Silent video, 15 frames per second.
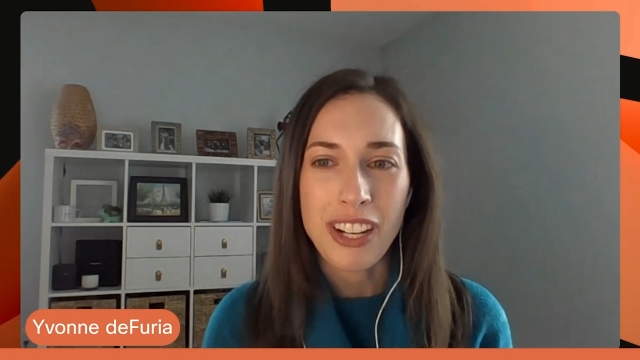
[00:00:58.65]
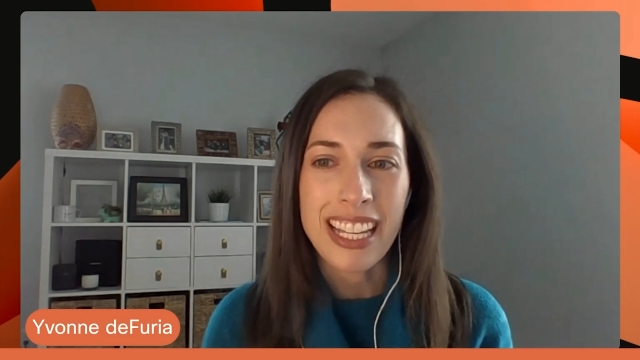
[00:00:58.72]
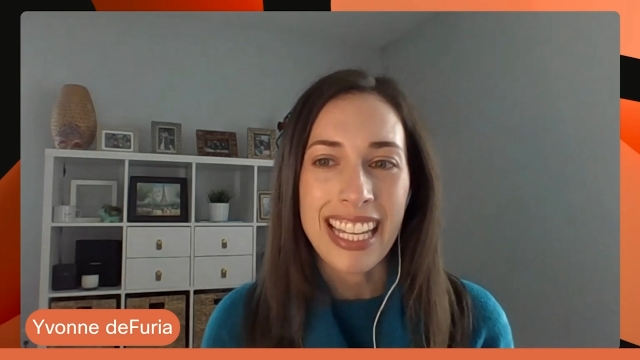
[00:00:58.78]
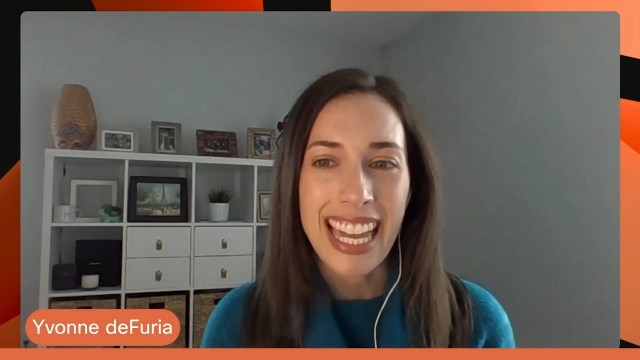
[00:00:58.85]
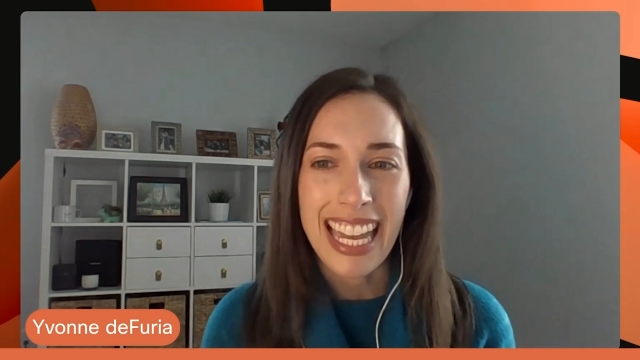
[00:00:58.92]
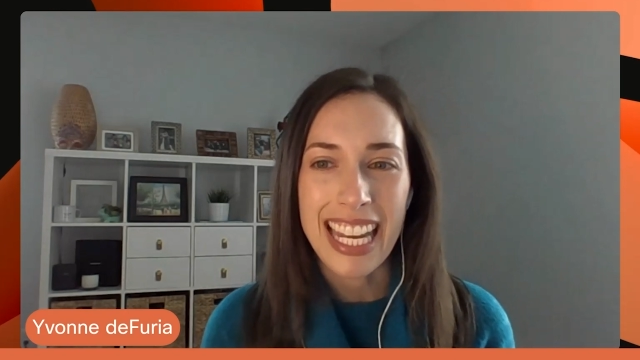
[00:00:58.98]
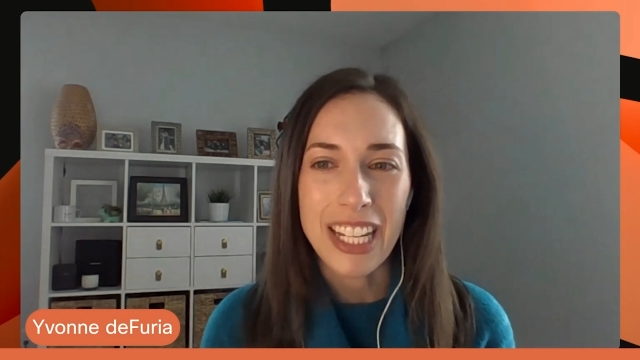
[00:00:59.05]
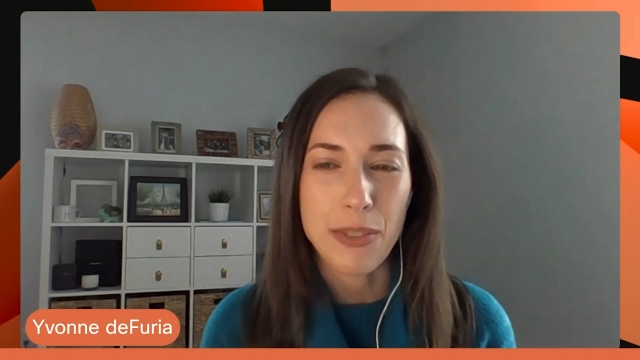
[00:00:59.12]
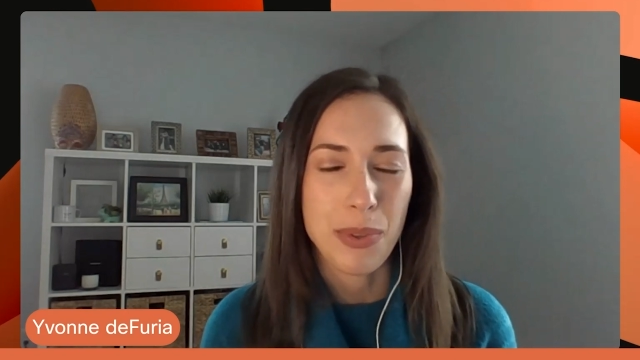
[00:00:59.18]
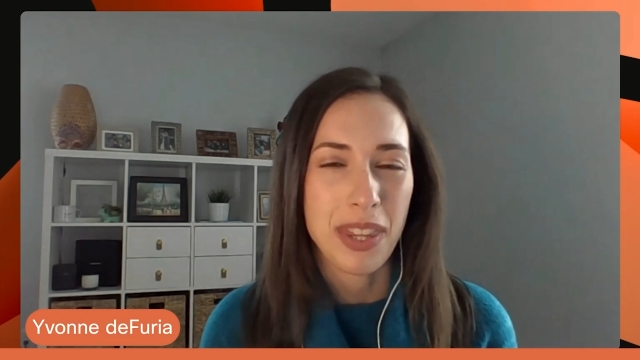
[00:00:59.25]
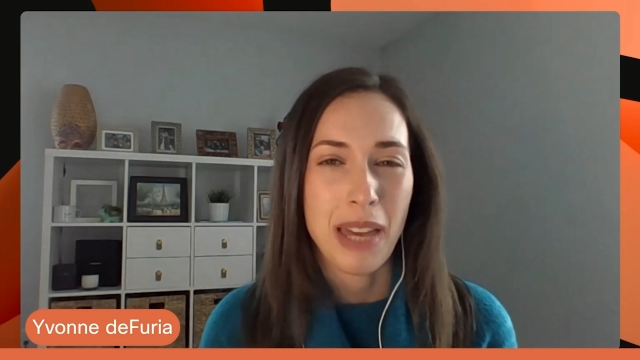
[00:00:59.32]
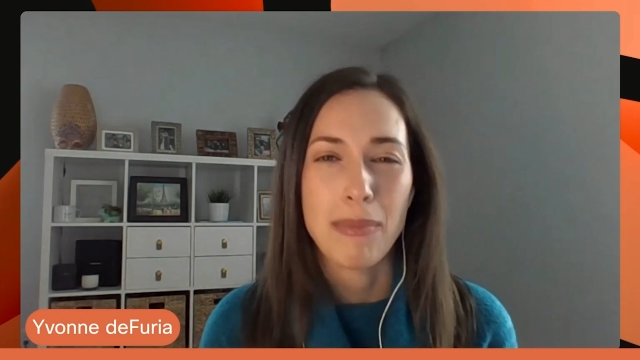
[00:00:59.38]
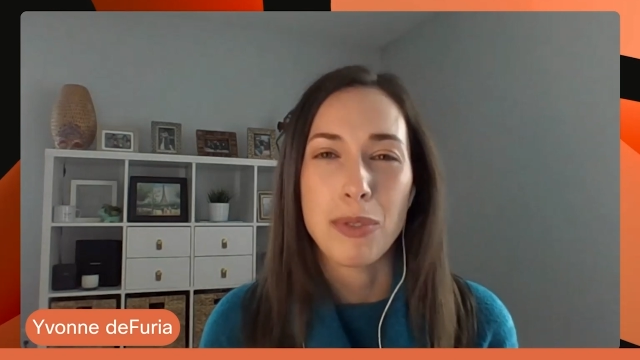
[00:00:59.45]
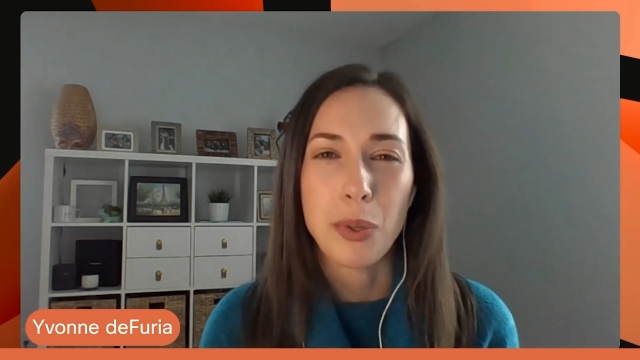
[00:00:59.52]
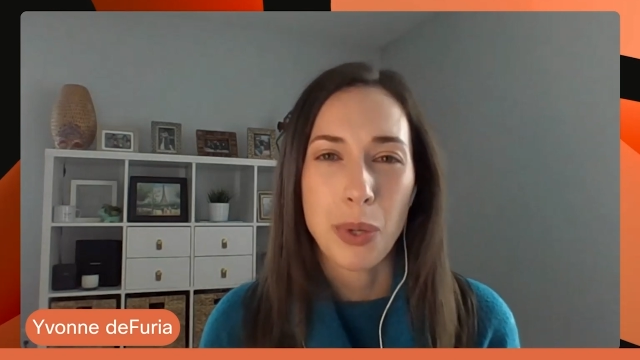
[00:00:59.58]
engage with
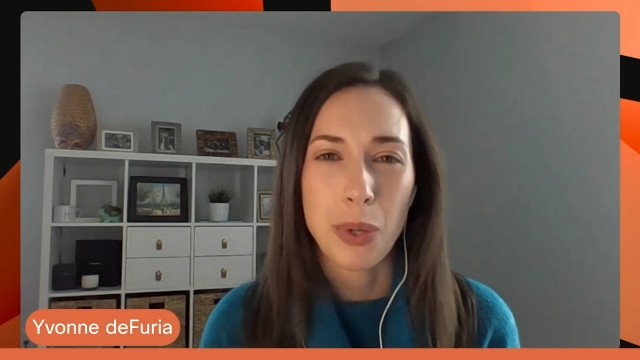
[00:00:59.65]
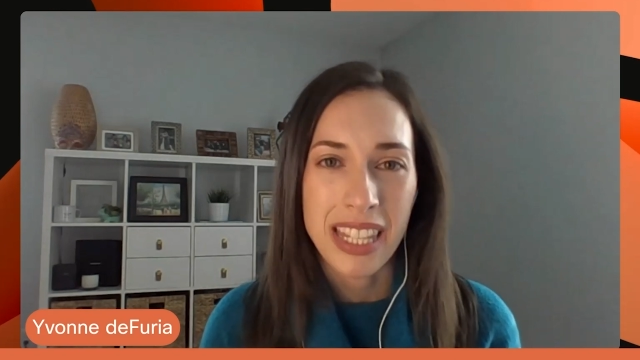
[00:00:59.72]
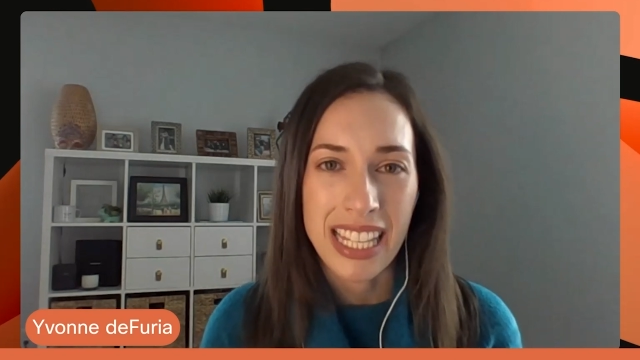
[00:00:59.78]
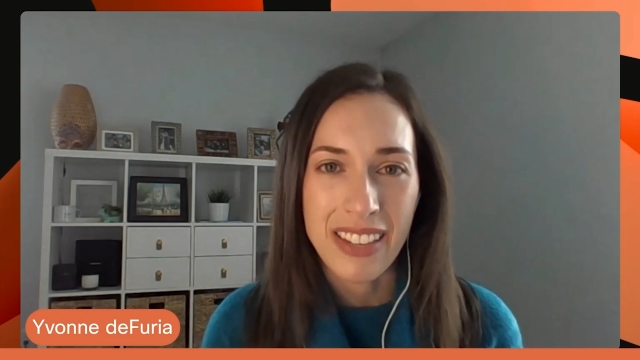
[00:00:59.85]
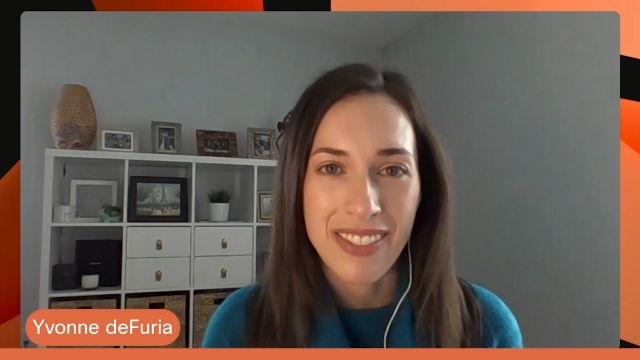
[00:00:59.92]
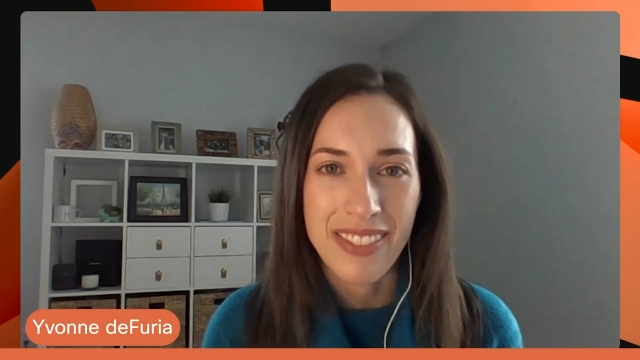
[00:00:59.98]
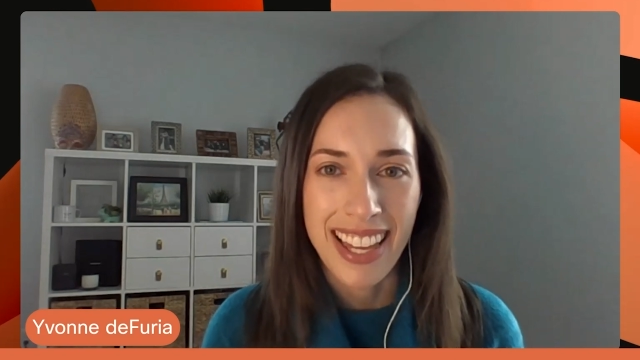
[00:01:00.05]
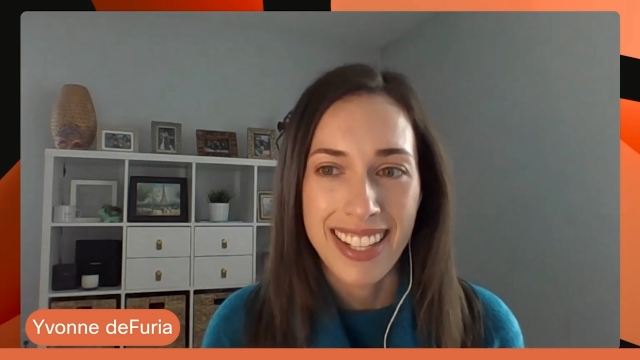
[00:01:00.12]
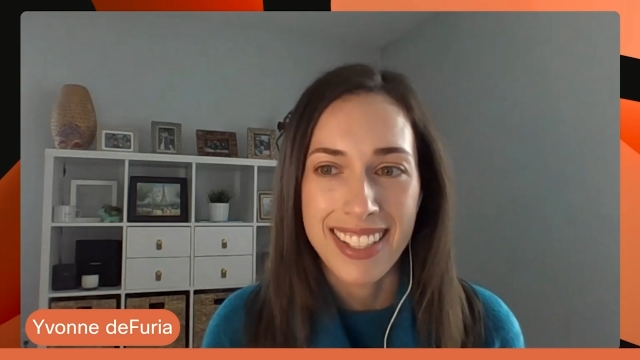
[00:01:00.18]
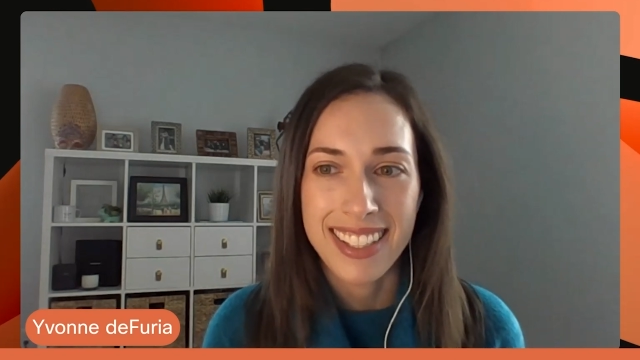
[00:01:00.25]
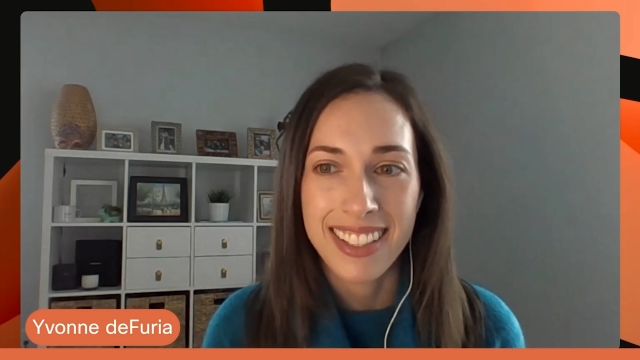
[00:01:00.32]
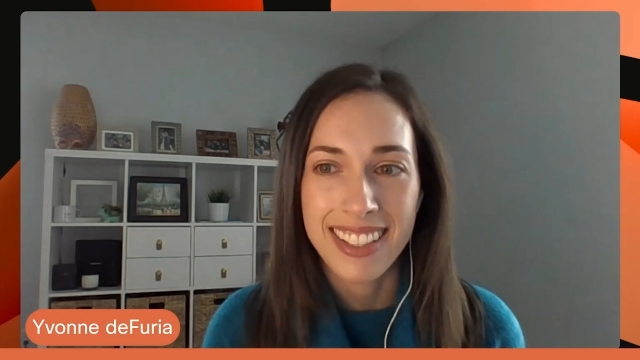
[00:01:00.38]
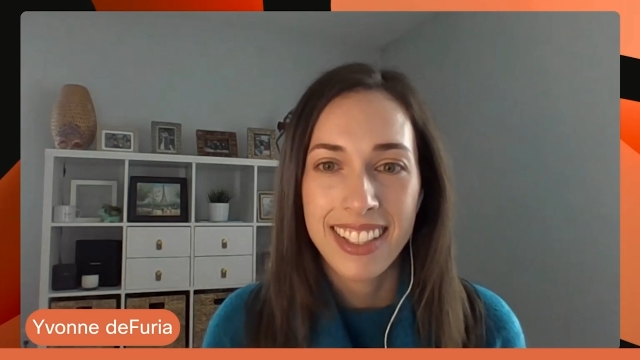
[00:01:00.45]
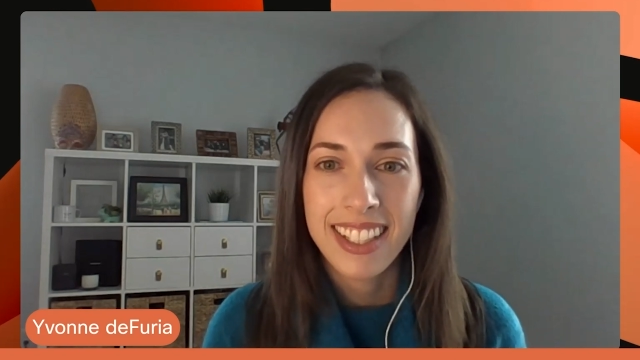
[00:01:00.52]
them during the event.